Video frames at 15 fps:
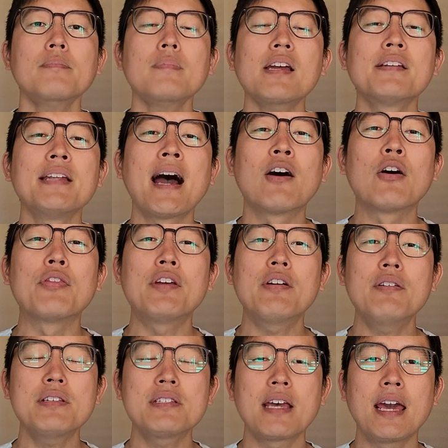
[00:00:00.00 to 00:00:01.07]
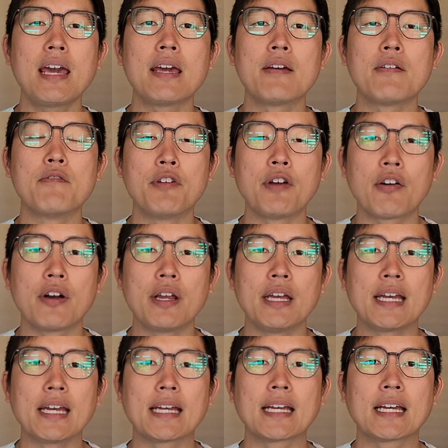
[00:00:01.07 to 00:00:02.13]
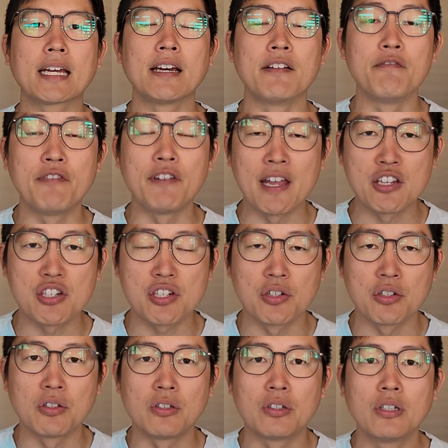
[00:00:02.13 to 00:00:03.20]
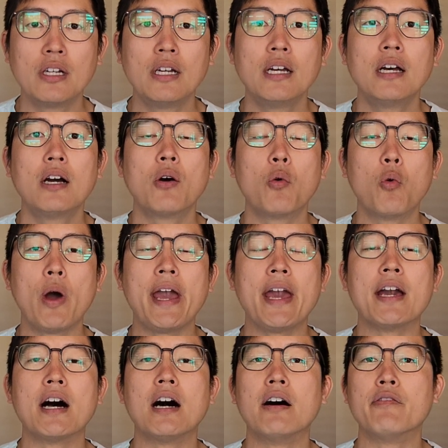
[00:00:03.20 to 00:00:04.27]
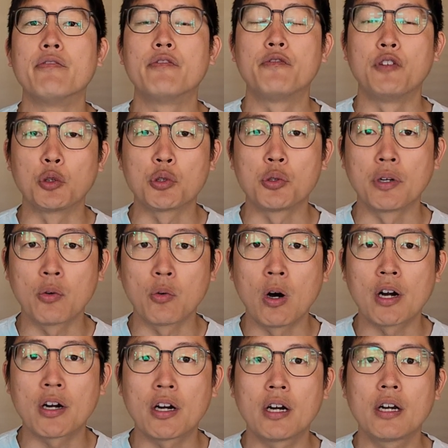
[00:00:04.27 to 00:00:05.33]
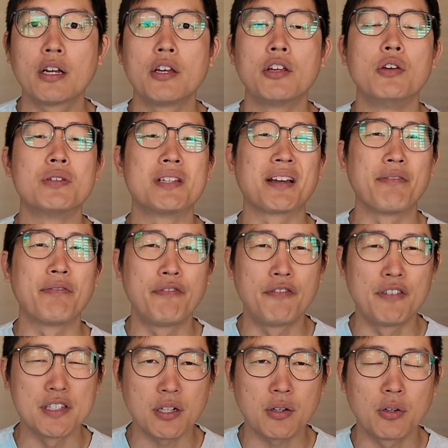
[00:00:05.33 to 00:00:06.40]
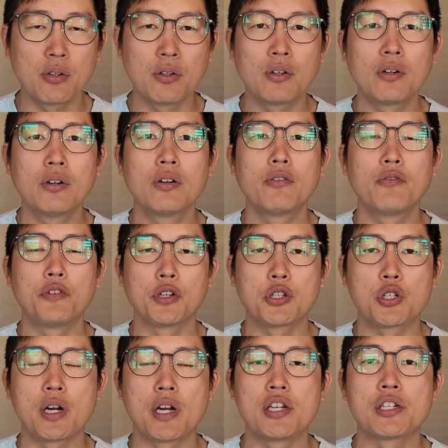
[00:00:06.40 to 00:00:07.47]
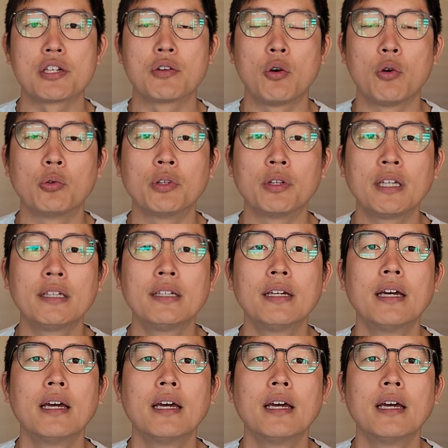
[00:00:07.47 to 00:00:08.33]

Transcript: Now, there is a very conventional way of filtering water using physical filtration only.